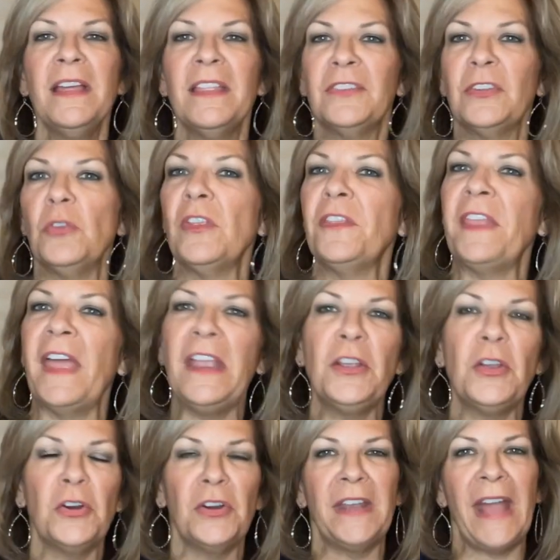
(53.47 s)
so that they
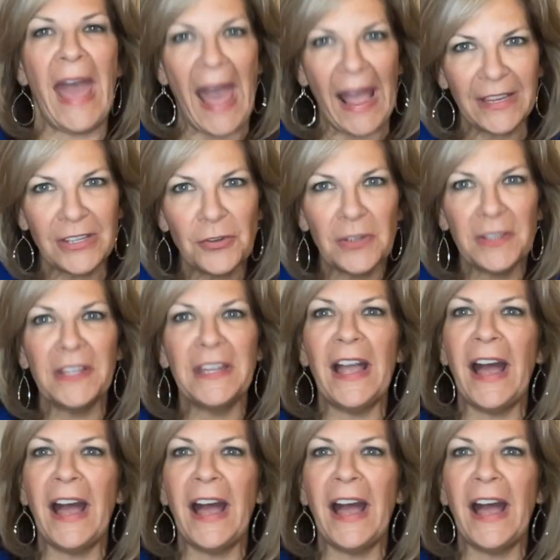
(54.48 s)
could accurately